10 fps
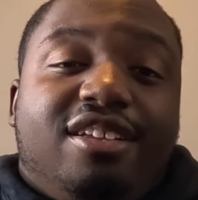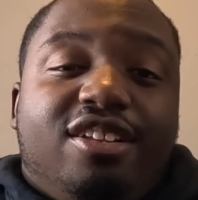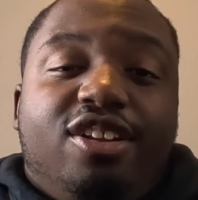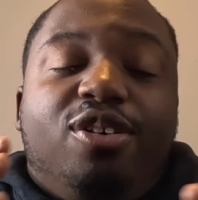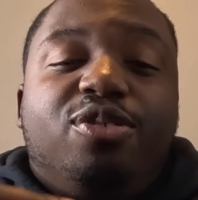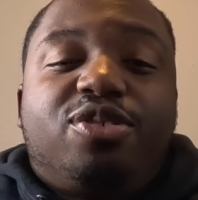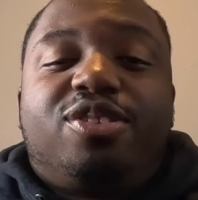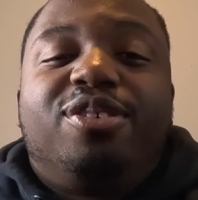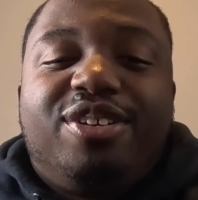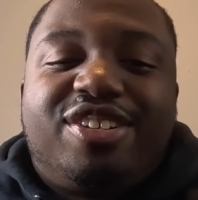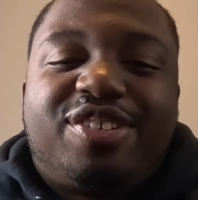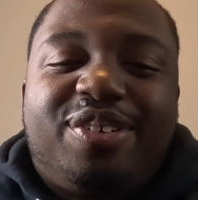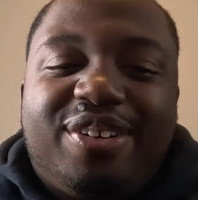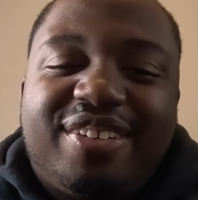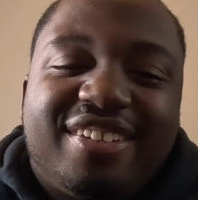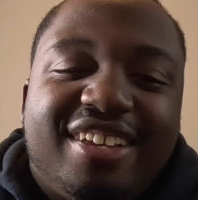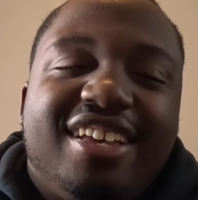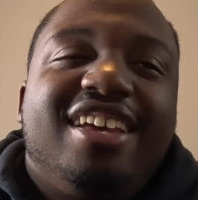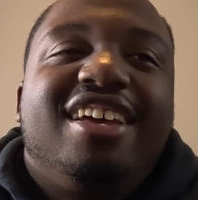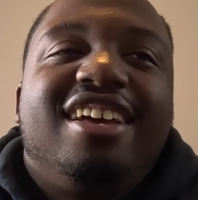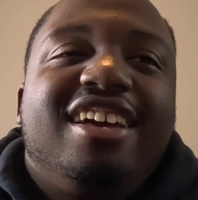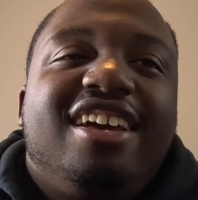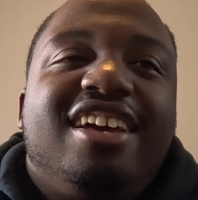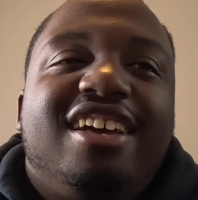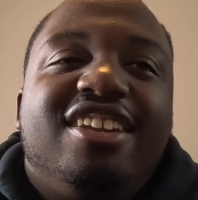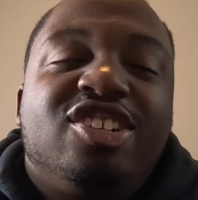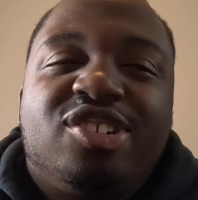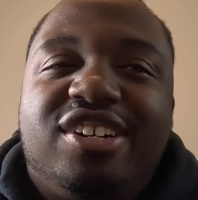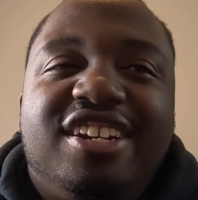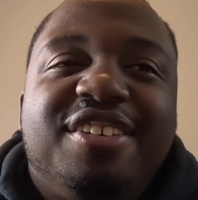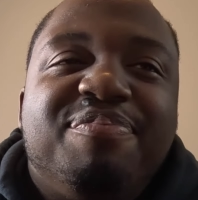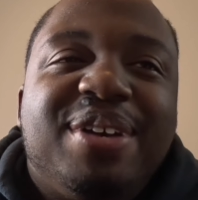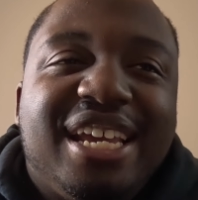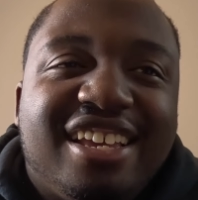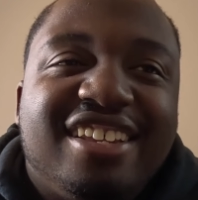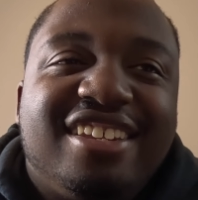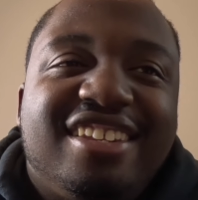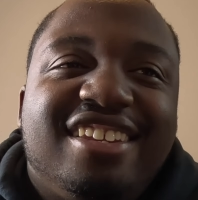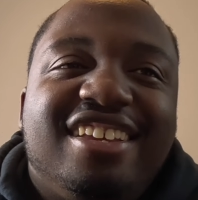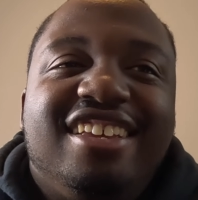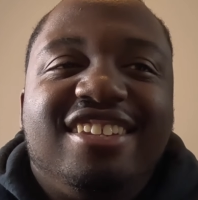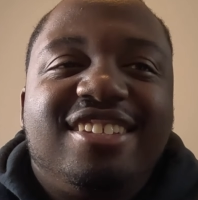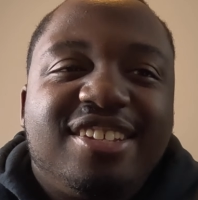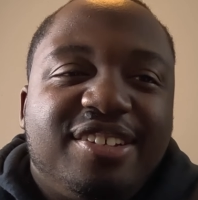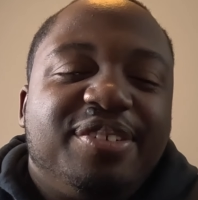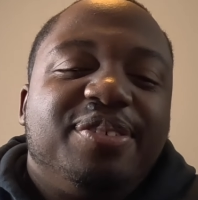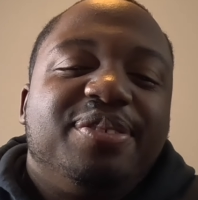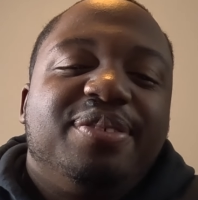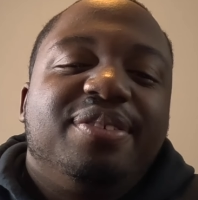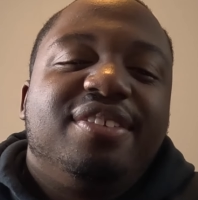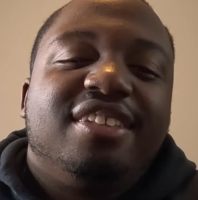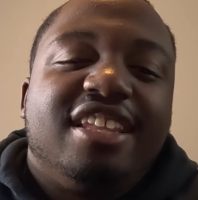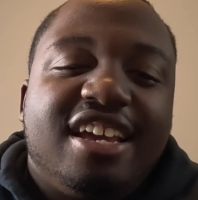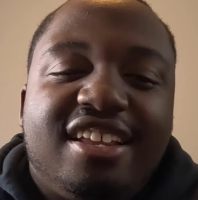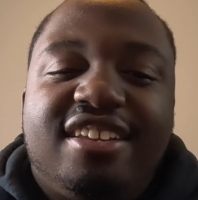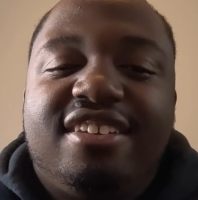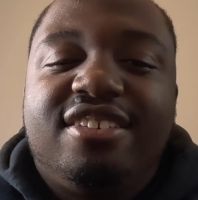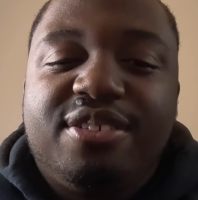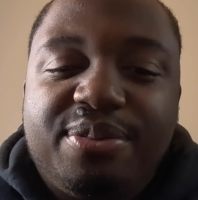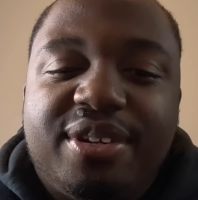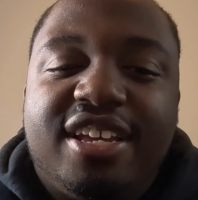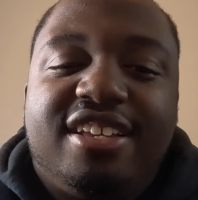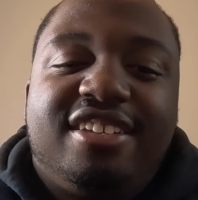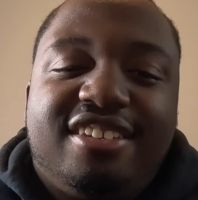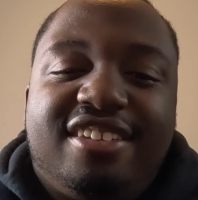long story short, the truck didn't make it until that due date.